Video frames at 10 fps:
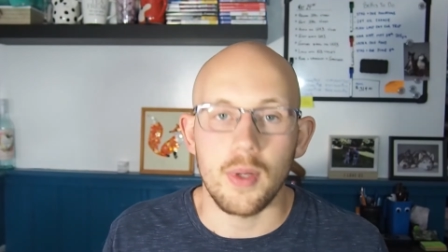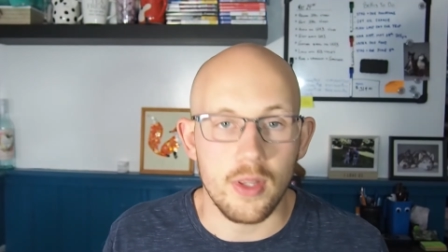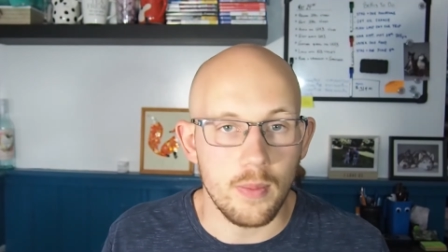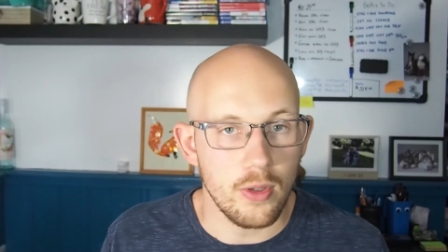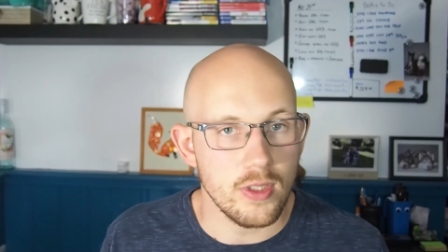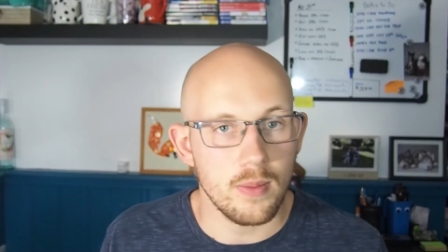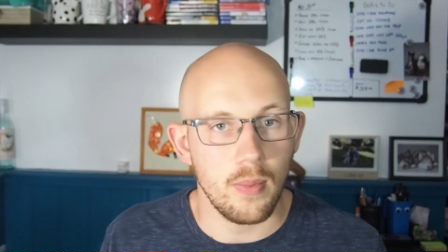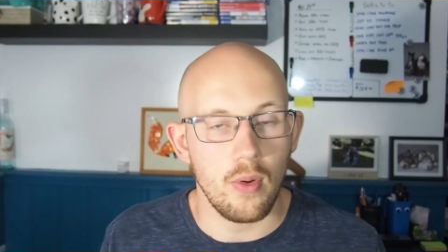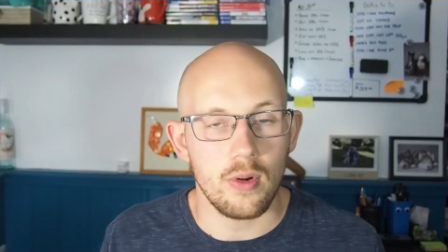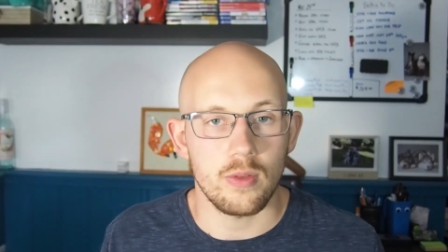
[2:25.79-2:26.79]
But the most
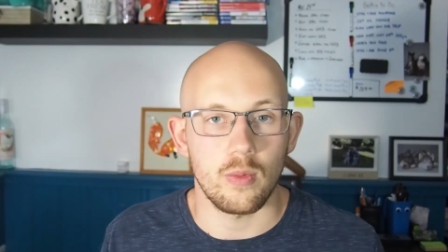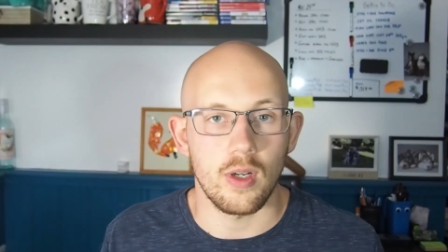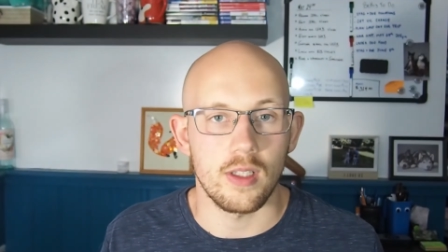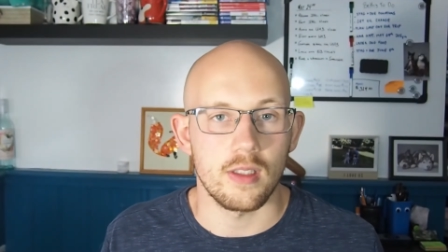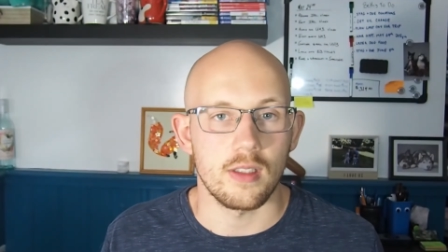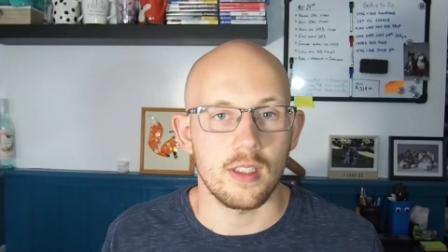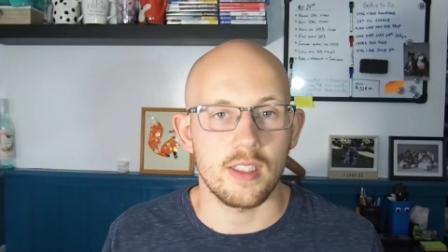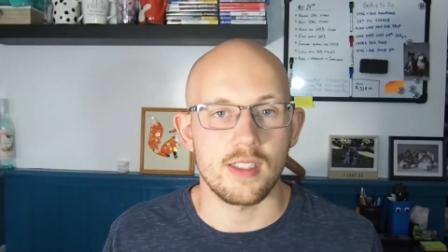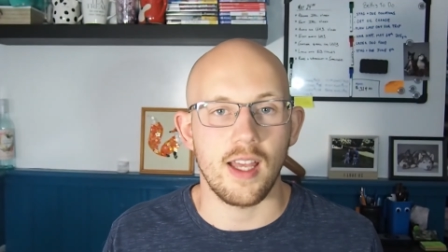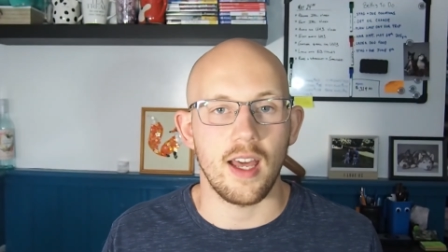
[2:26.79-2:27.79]
important one
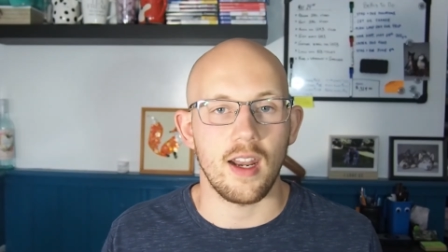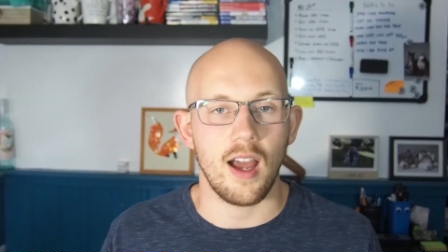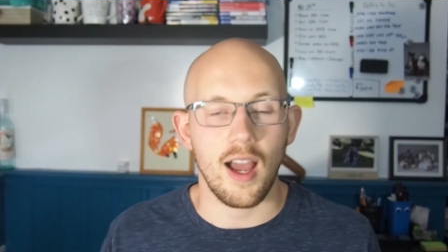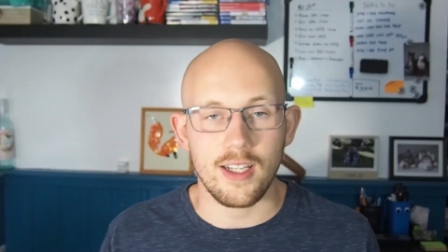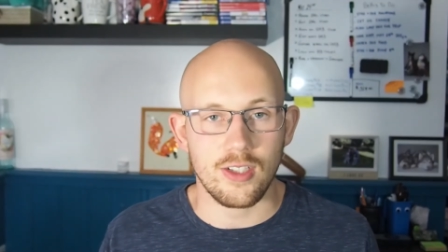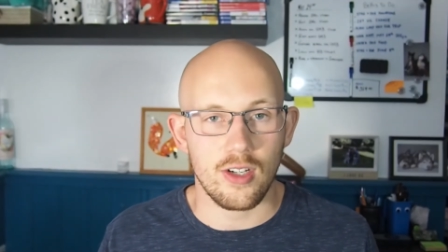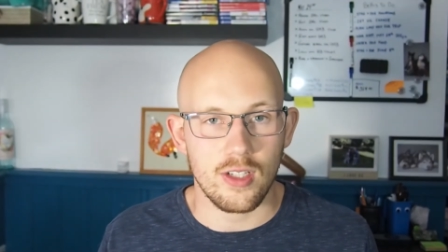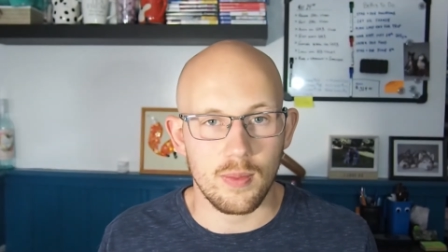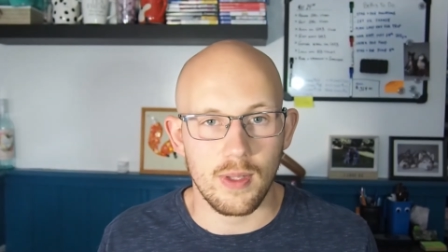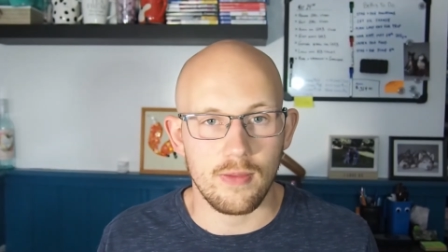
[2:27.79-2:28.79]
is that I
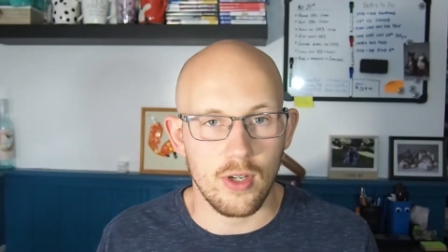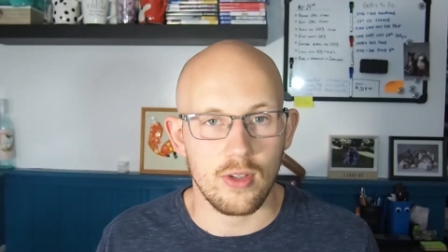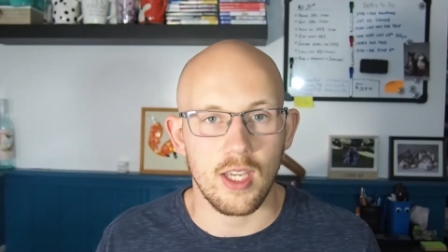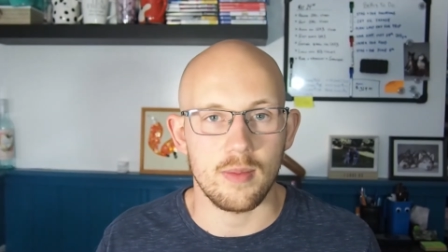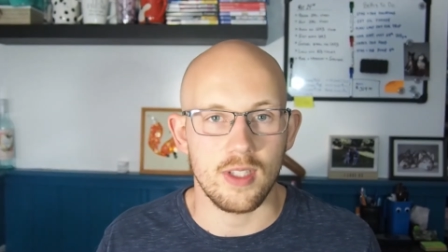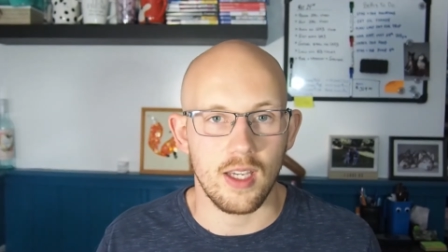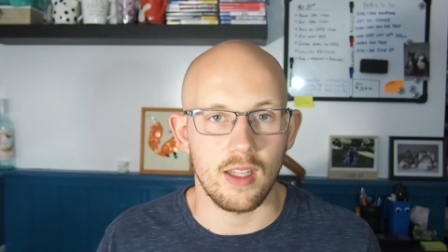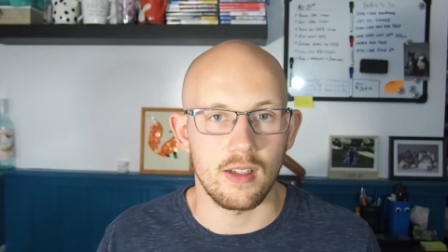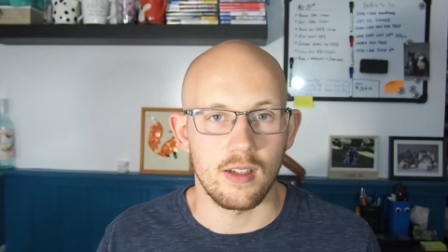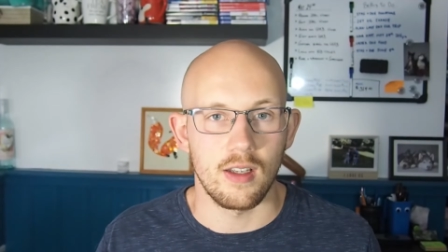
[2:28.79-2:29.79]
started to play video games
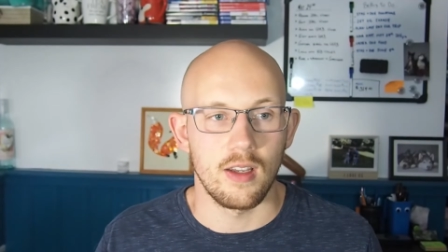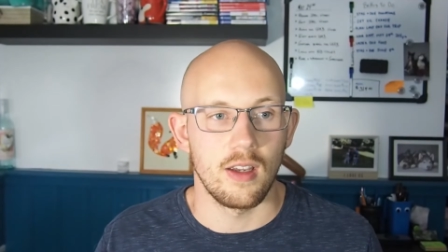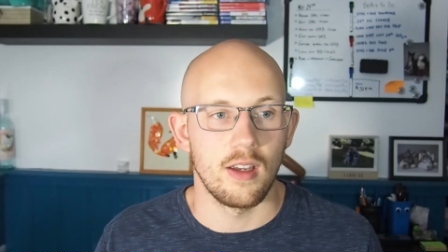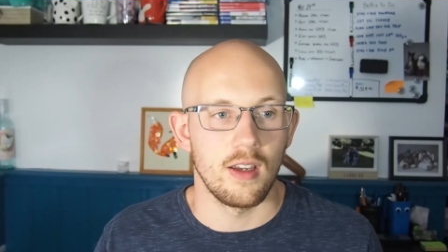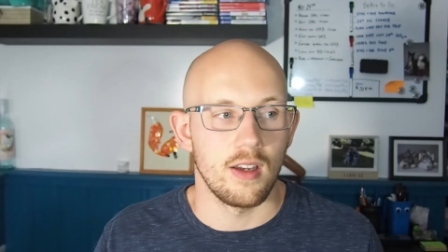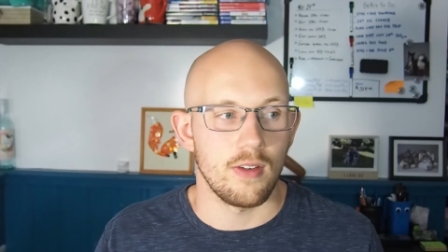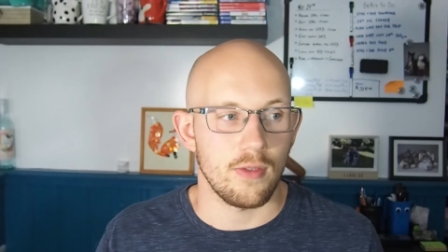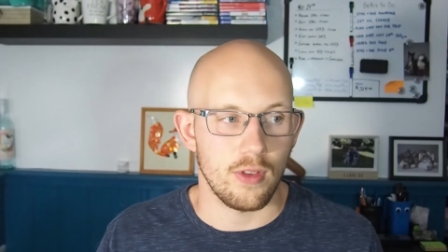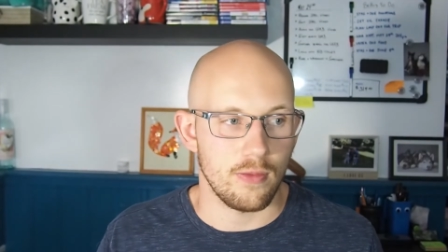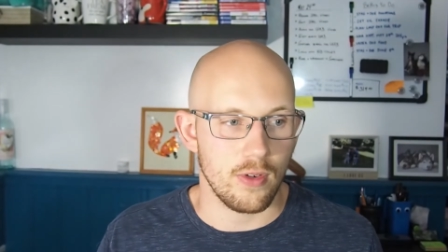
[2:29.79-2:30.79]
again
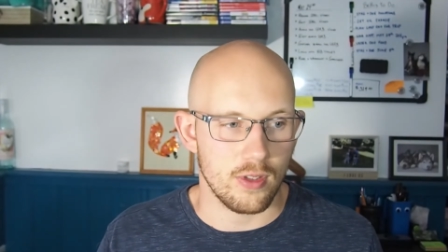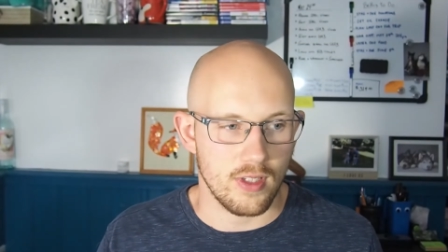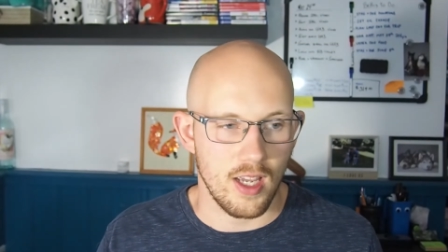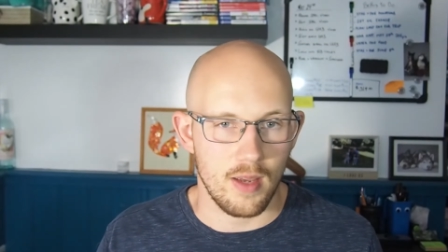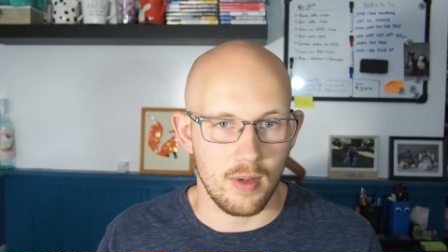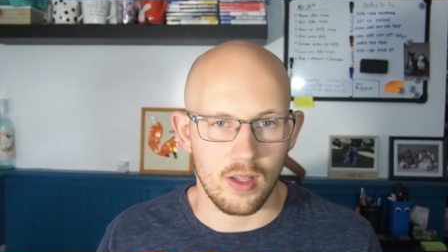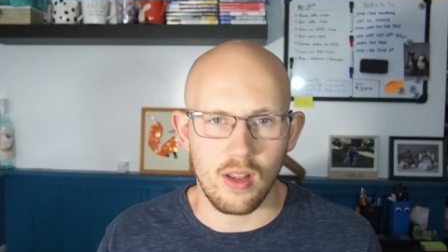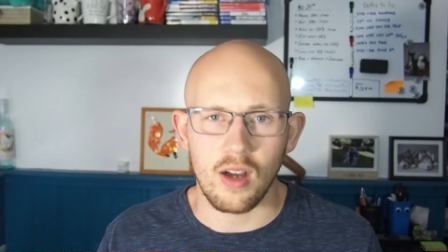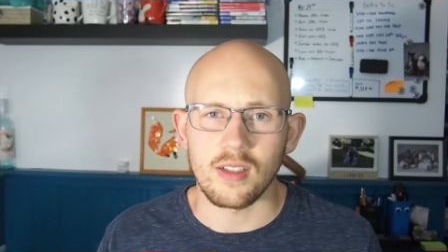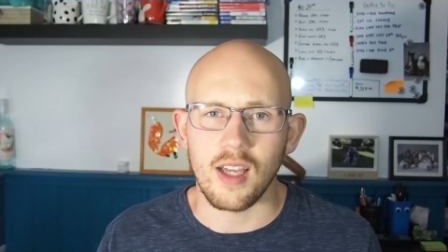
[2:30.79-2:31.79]
for the first time in a
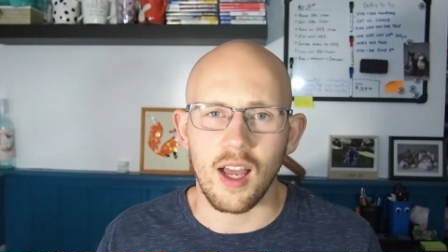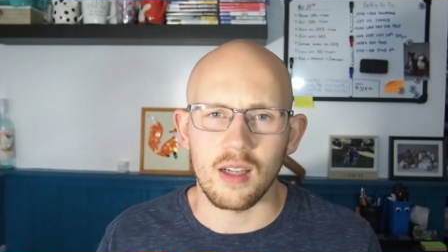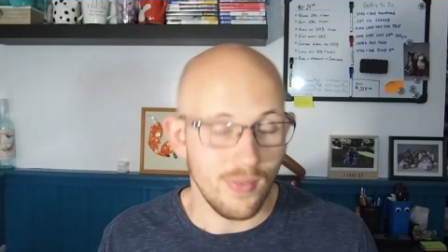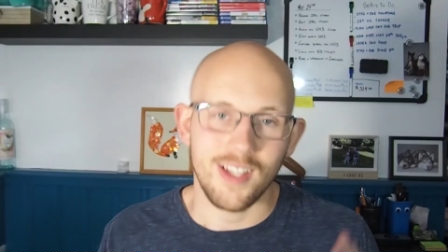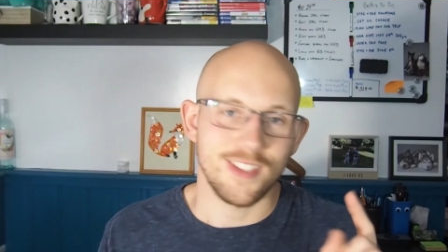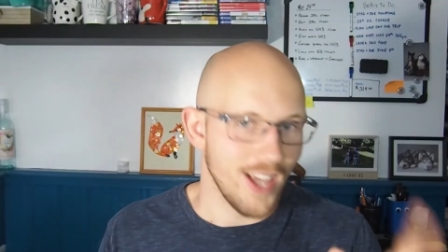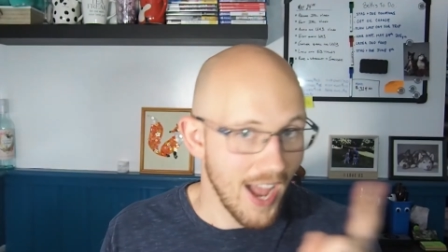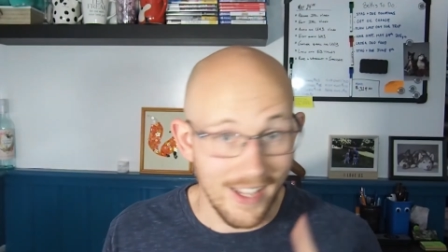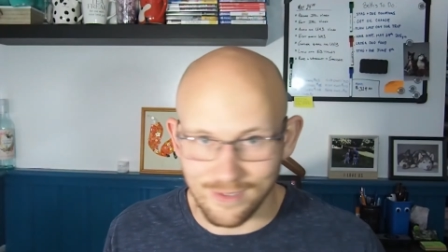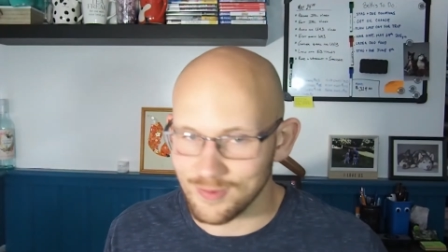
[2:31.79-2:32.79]
long time. See,
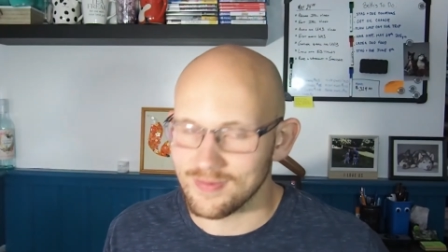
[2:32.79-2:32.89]
I,